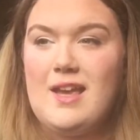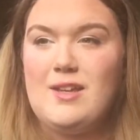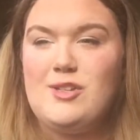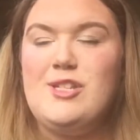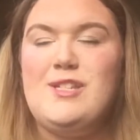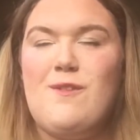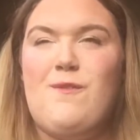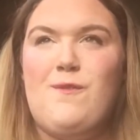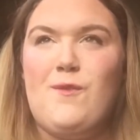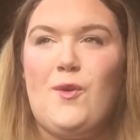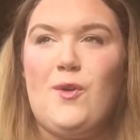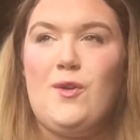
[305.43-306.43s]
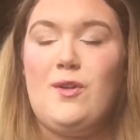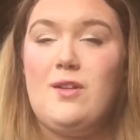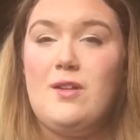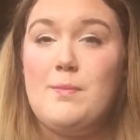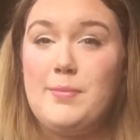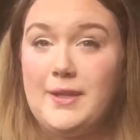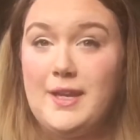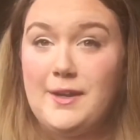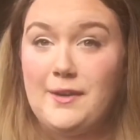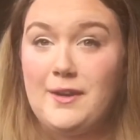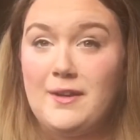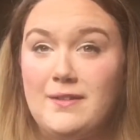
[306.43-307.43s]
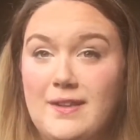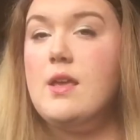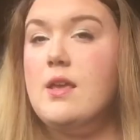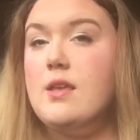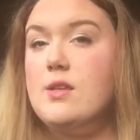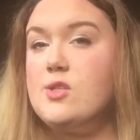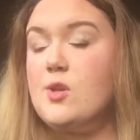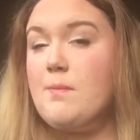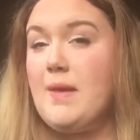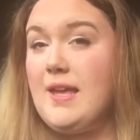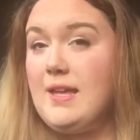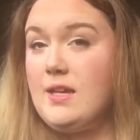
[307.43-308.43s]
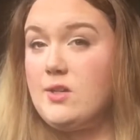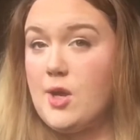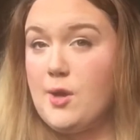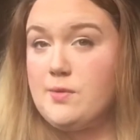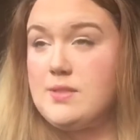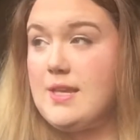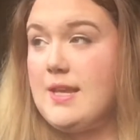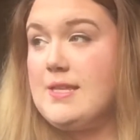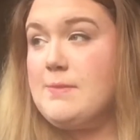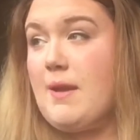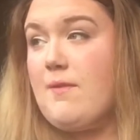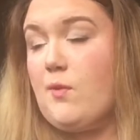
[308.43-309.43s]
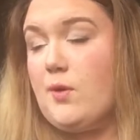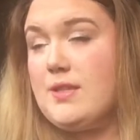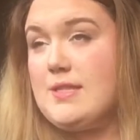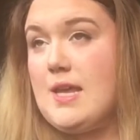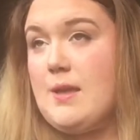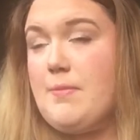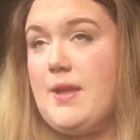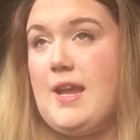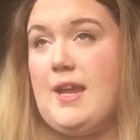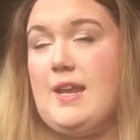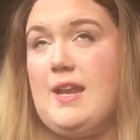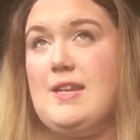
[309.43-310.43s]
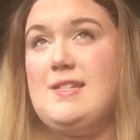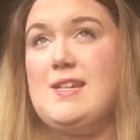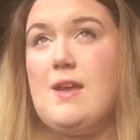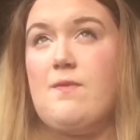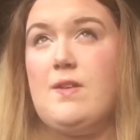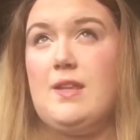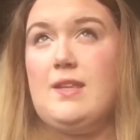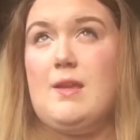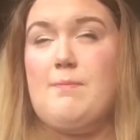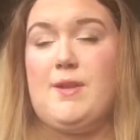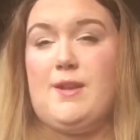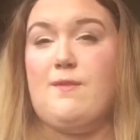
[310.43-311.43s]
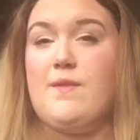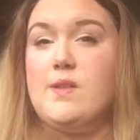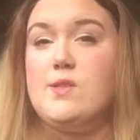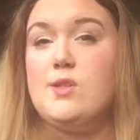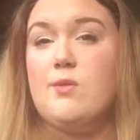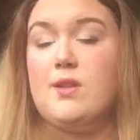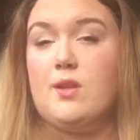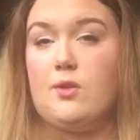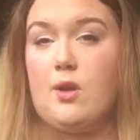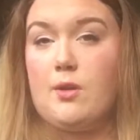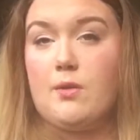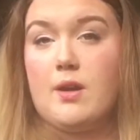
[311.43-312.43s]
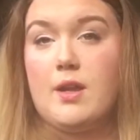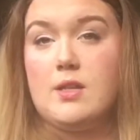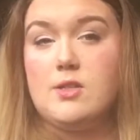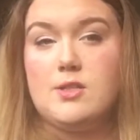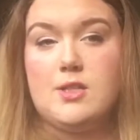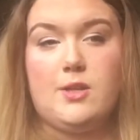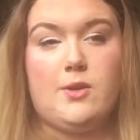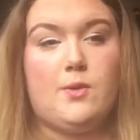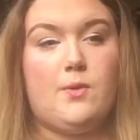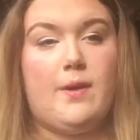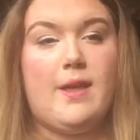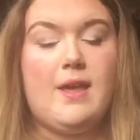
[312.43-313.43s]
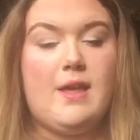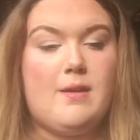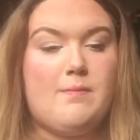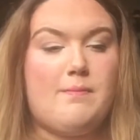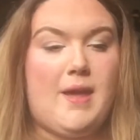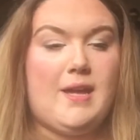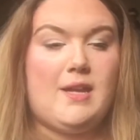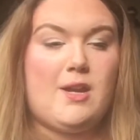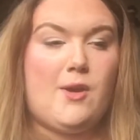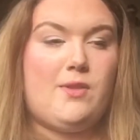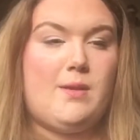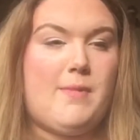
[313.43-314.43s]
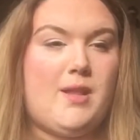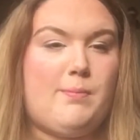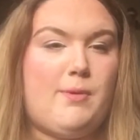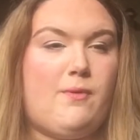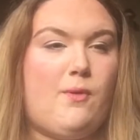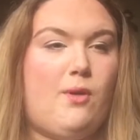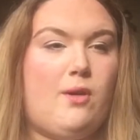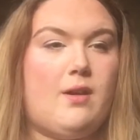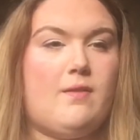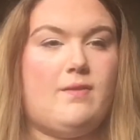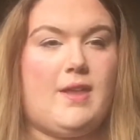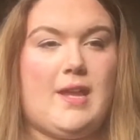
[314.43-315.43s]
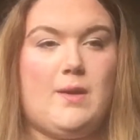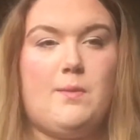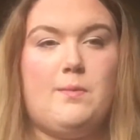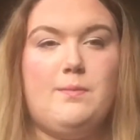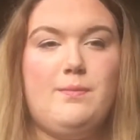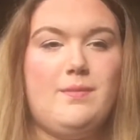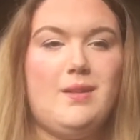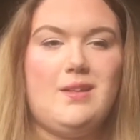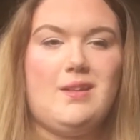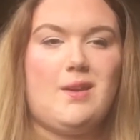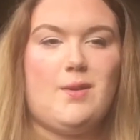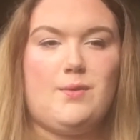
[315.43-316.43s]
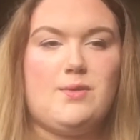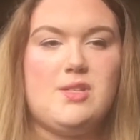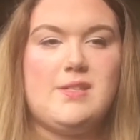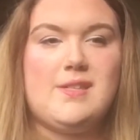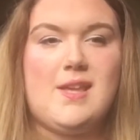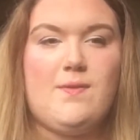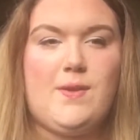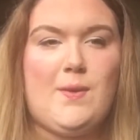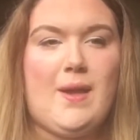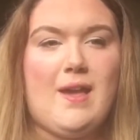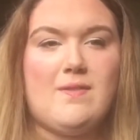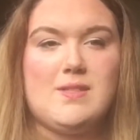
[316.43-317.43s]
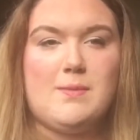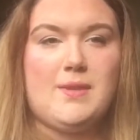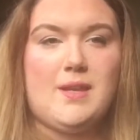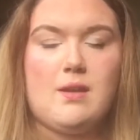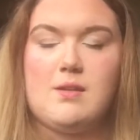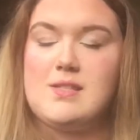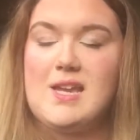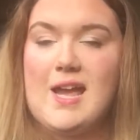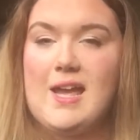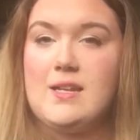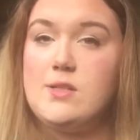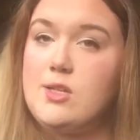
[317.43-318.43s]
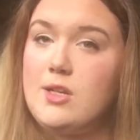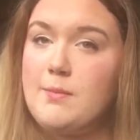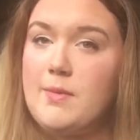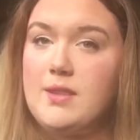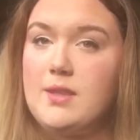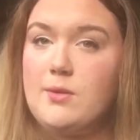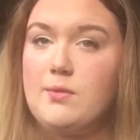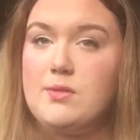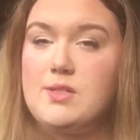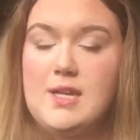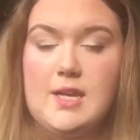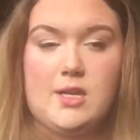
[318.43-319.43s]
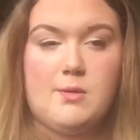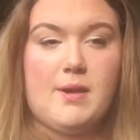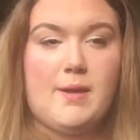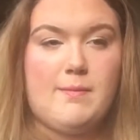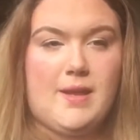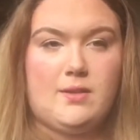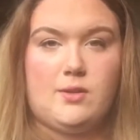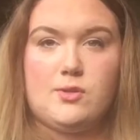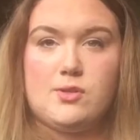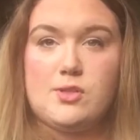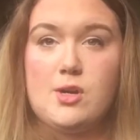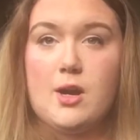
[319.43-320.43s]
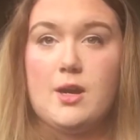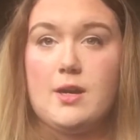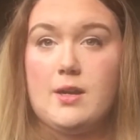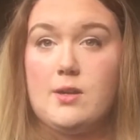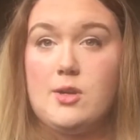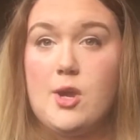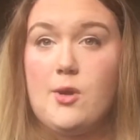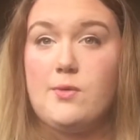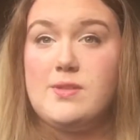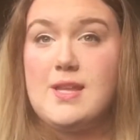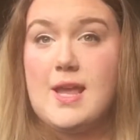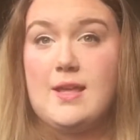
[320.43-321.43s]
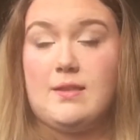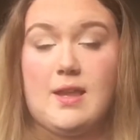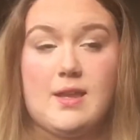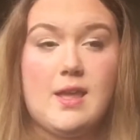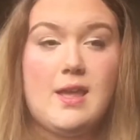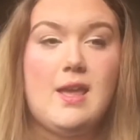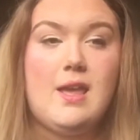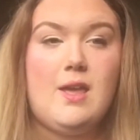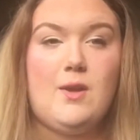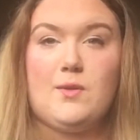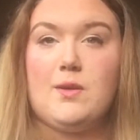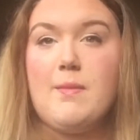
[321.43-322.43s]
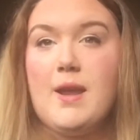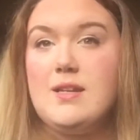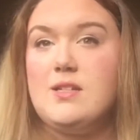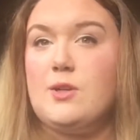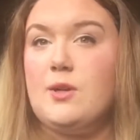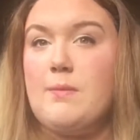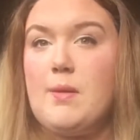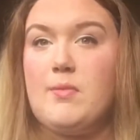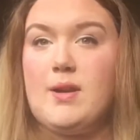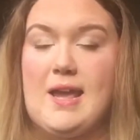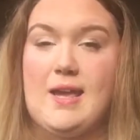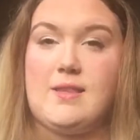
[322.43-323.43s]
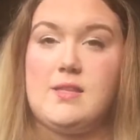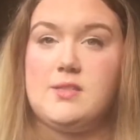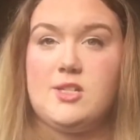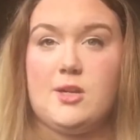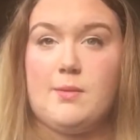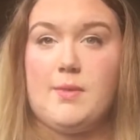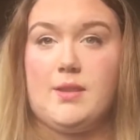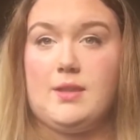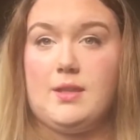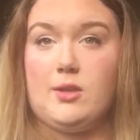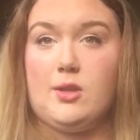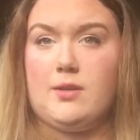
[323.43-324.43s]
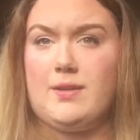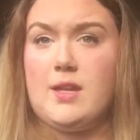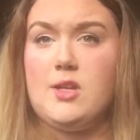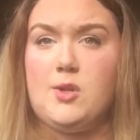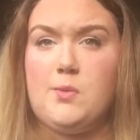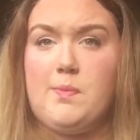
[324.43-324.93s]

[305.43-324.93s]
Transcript: just a full planner. So making notes is my 4th tip, and it definitely benefits you in the long run to make a note the month before of, like, you know, just if you have something else to add into your monthly routine, you might make a little star and a note saying, like, reminder, remember to add this to your monthly look, like a new